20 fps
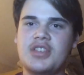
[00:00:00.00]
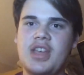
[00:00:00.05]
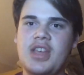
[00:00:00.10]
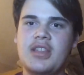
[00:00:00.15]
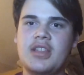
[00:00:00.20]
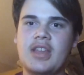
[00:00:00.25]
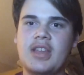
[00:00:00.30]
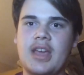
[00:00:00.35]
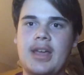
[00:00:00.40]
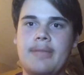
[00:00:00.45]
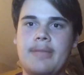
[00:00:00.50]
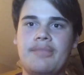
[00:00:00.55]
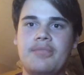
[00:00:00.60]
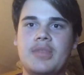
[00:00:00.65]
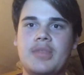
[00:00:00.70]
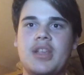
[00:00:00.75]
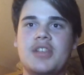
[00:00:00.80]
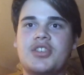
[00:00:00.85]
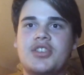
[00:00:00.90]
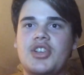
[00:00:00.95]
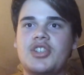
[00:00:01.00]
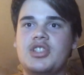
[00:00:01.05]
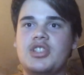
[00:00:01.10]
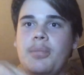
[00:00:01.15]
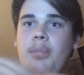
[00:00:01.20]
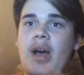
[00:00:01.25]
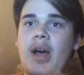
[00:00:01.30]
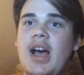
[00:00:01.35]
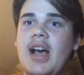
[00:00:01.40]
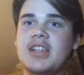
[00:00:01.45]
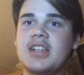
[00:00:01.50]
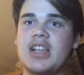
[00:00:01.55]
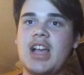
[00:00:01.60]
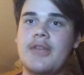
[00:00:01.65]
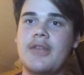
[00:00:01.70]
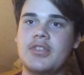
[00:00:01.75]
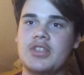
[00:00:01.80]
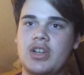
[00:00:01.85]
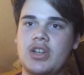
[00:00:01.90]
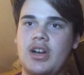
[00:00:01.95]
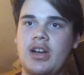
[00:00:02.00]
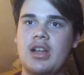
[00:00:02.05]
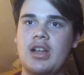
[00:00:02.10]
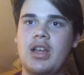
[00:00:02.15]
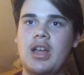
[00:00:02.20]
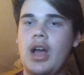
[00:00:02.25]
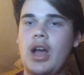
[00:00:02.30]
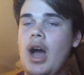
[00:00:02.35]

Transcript: Endgame is going to surpass Avatar.